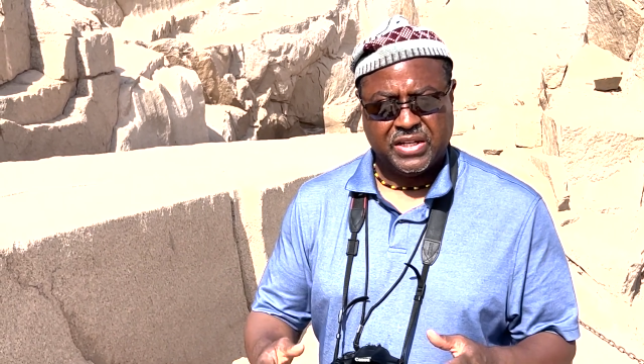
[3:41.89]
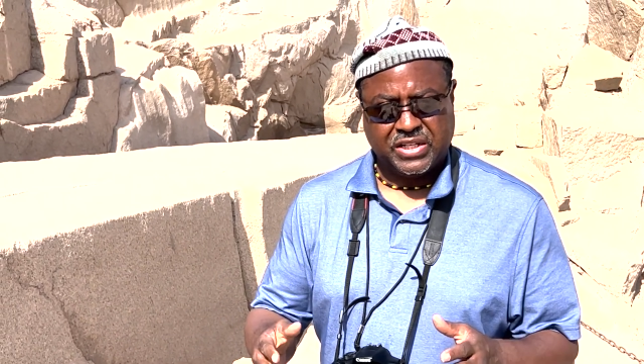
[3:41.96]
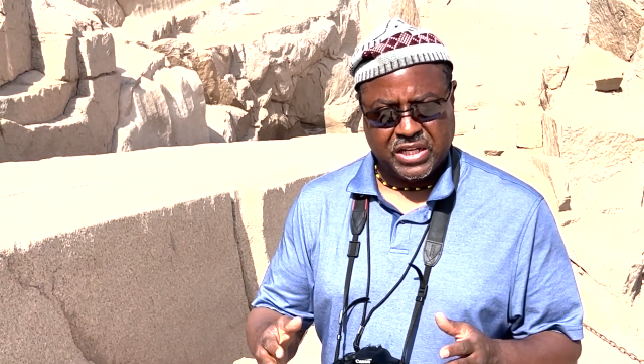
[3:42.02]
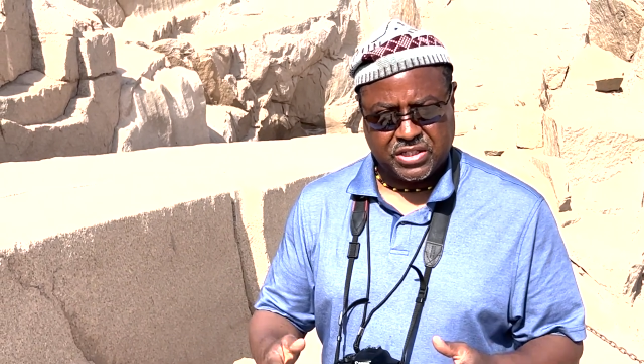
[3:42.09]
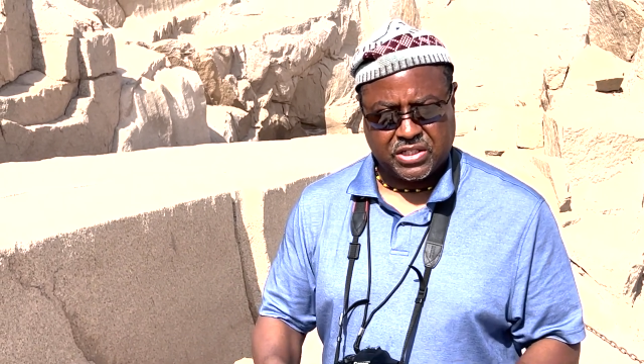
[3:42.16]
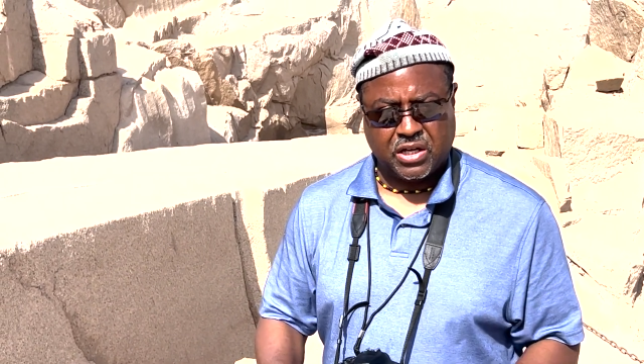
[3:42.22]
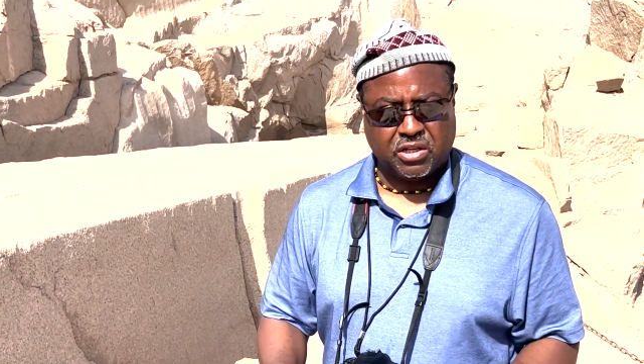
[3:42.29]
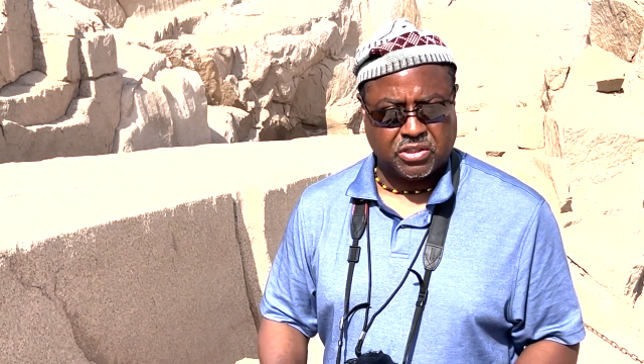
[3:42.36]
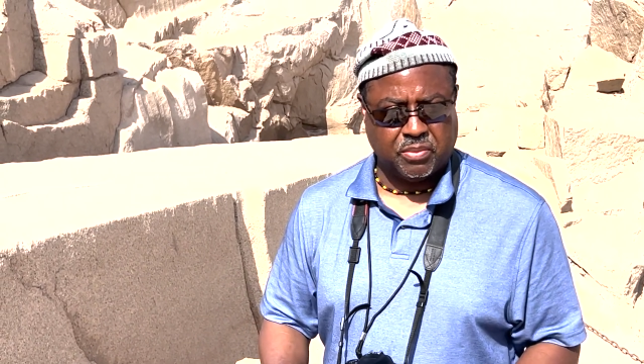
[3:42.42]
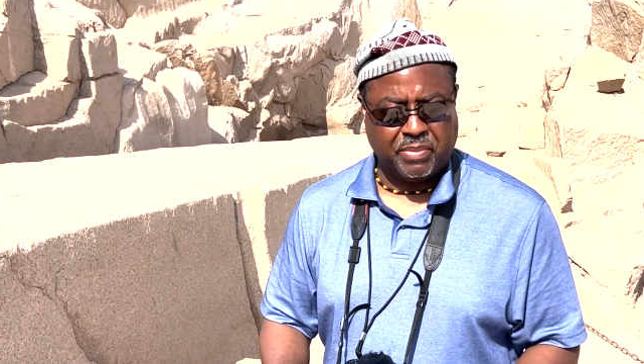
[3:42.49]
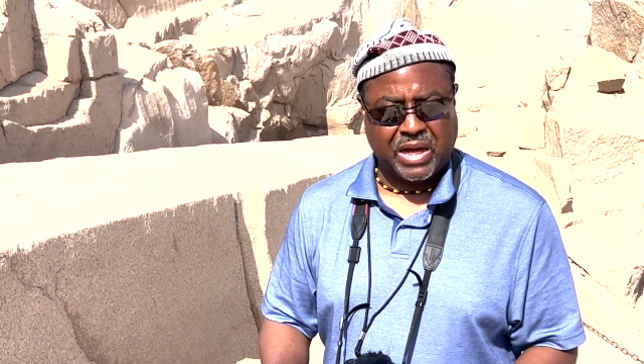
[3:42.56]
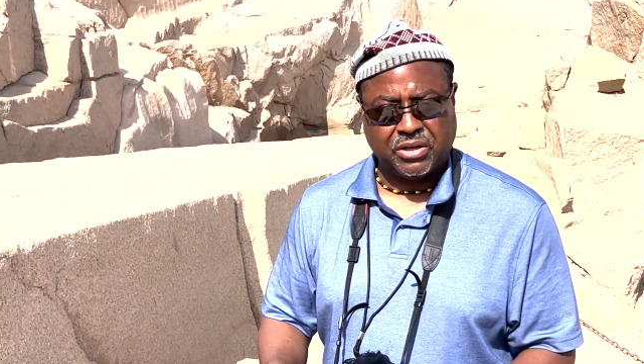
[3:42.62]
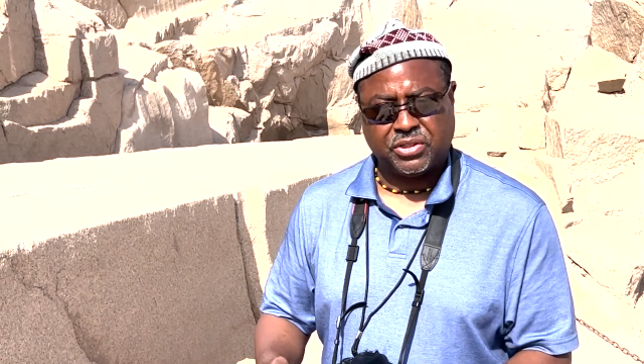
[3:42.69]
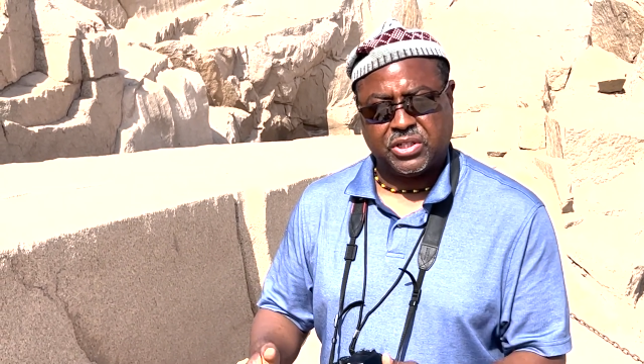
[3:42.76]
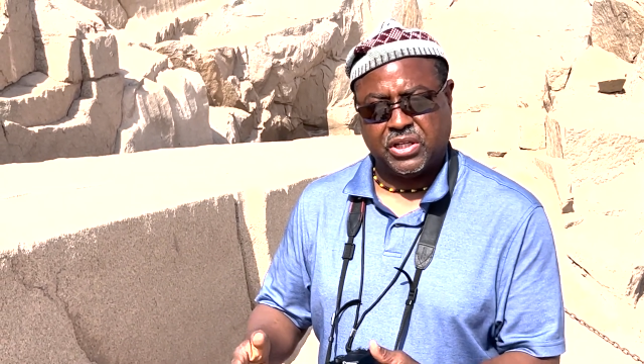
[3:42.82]
details
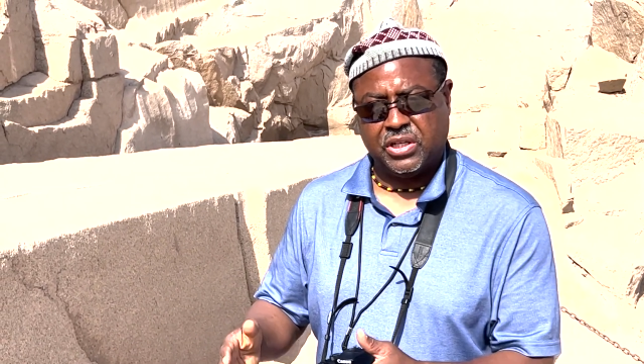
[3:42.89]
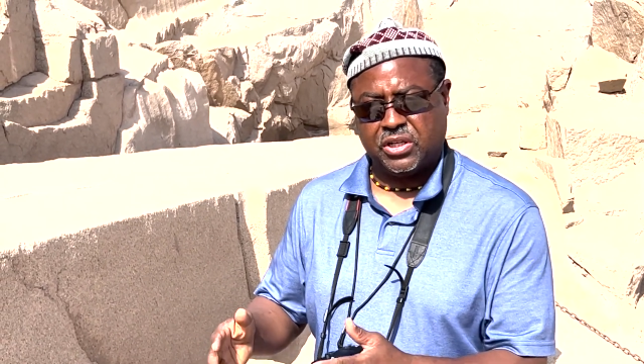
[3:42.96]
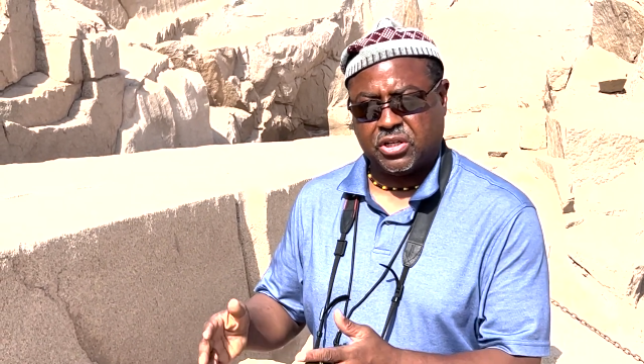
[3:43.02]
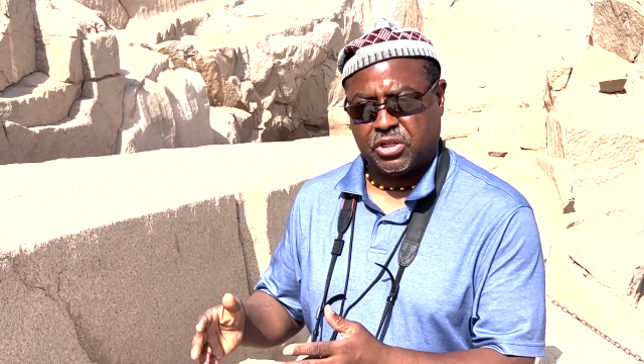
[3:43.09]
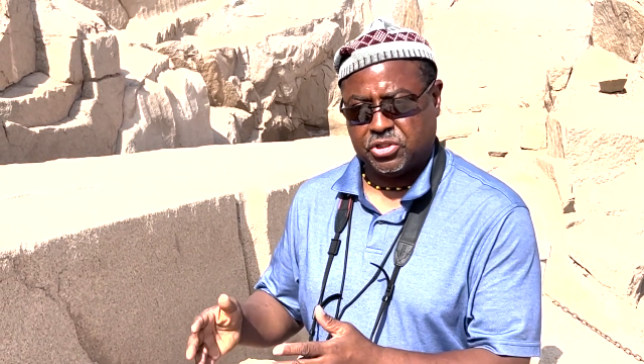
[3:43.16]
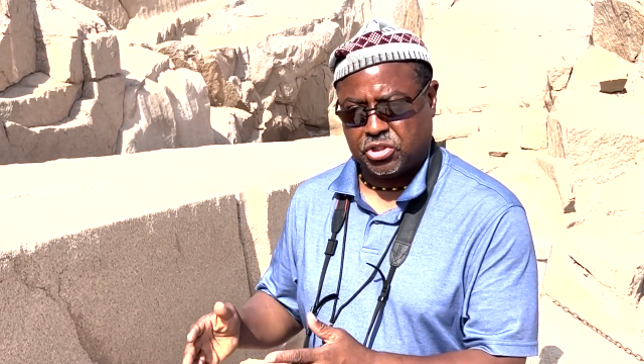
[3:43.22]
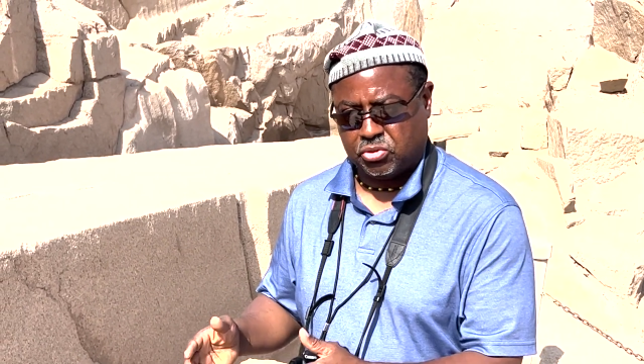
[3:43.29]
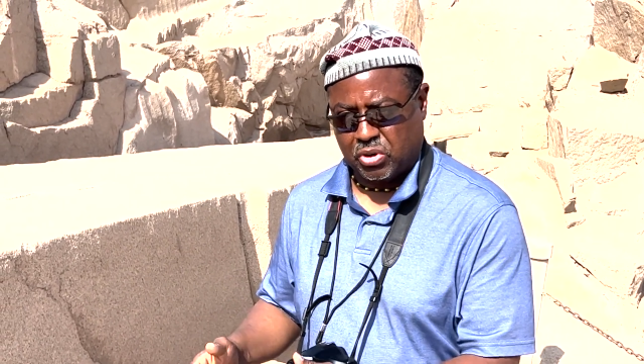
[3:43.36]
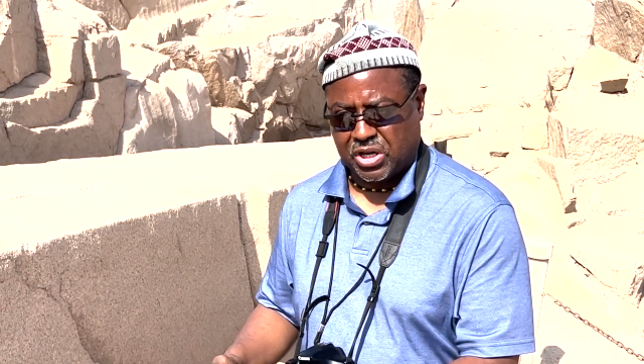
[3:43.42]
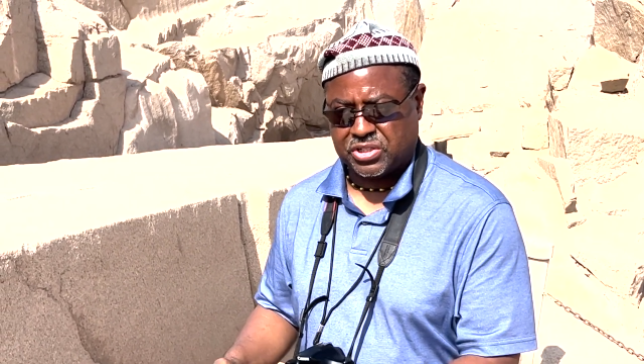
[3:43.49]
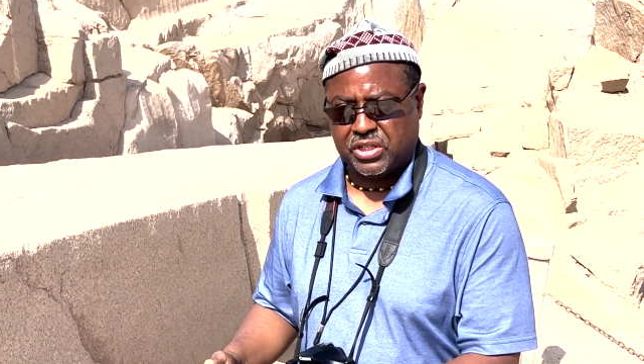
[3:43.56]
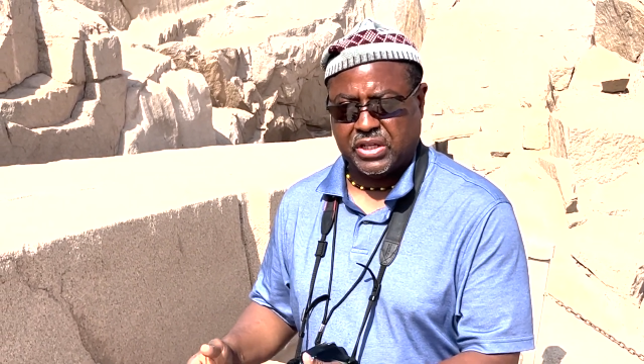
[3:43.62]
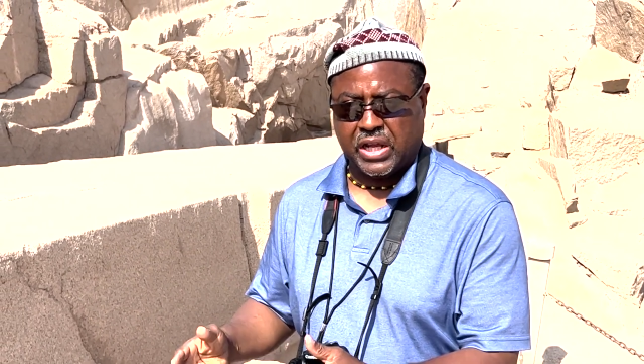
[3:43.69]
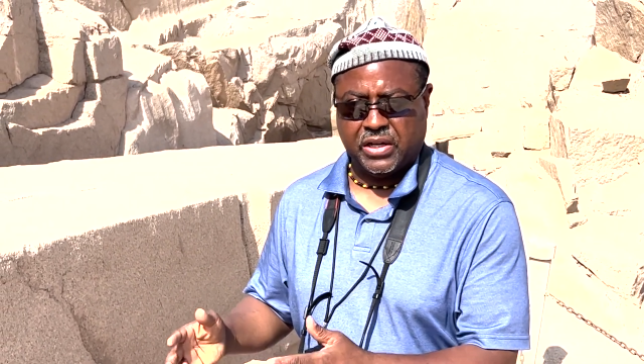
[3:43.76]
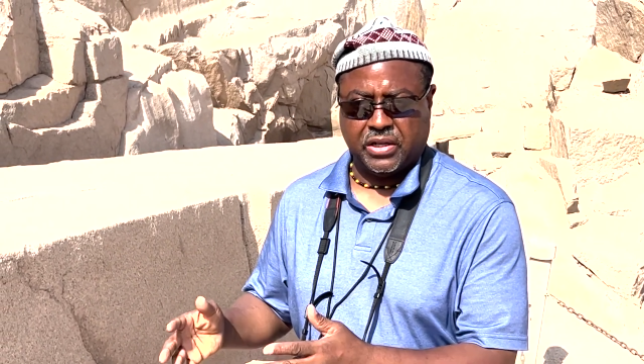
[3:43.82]
about the
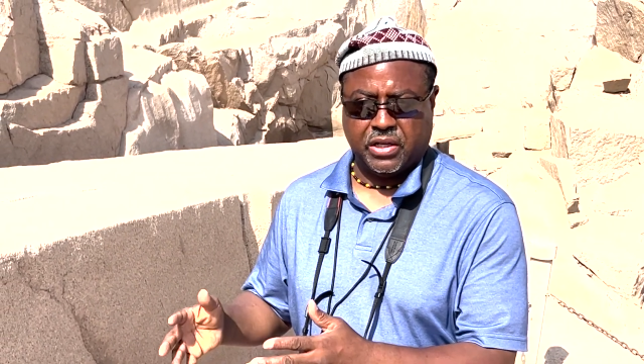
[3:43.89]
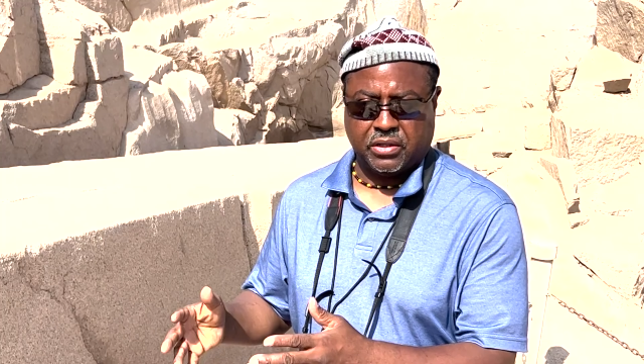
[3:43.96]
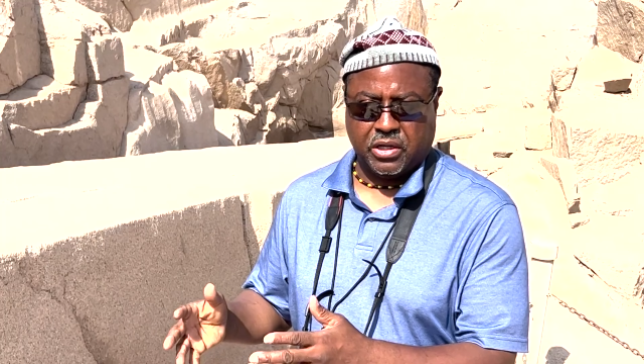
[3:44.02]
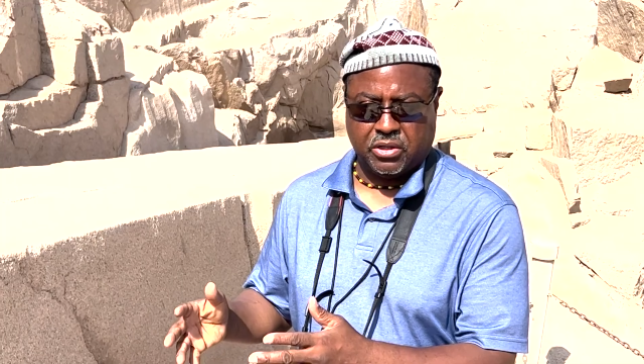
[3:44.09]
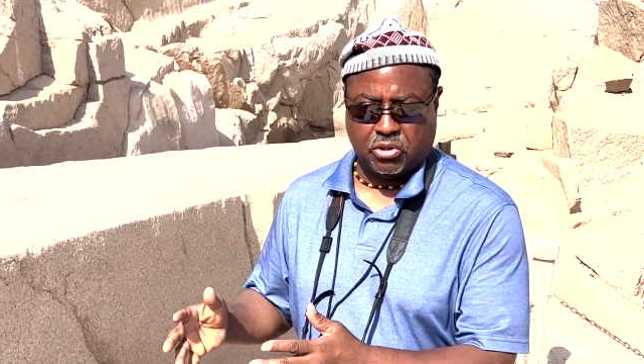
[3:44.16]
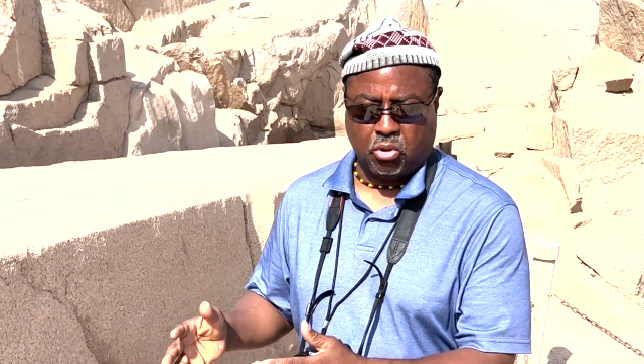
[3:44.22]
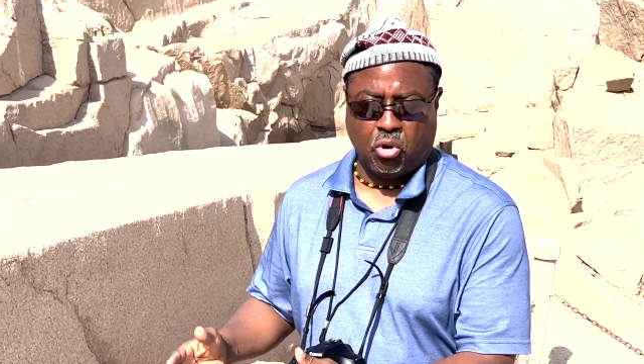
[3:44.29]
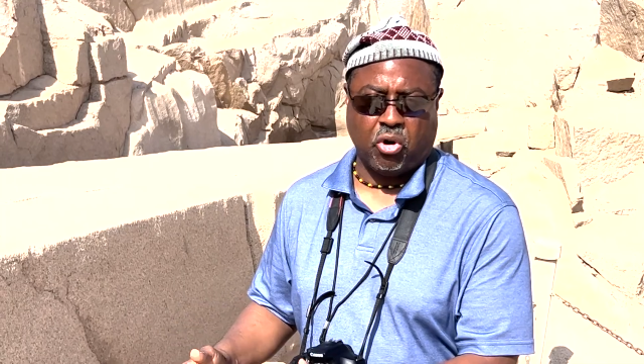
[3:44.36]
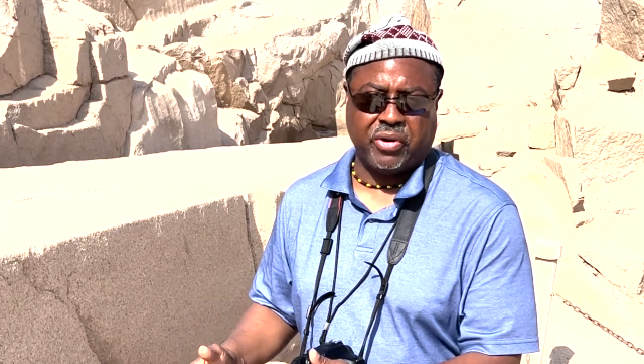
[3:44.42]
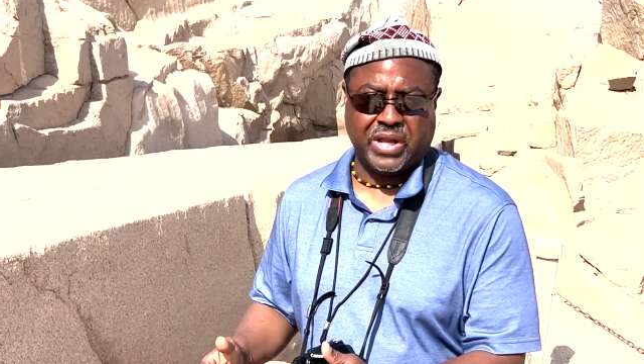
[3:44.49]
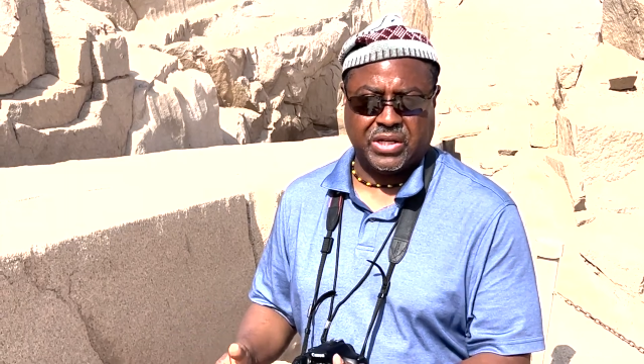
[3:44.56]
construction and quarrying